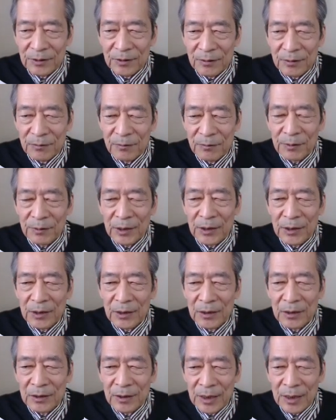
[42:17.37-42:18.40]
We
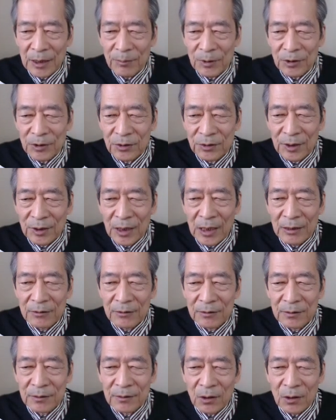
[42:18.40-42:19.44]
name it tau
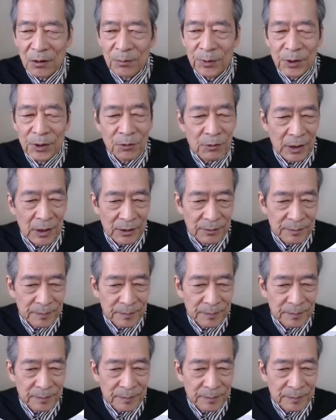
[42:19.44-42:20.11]
of E1.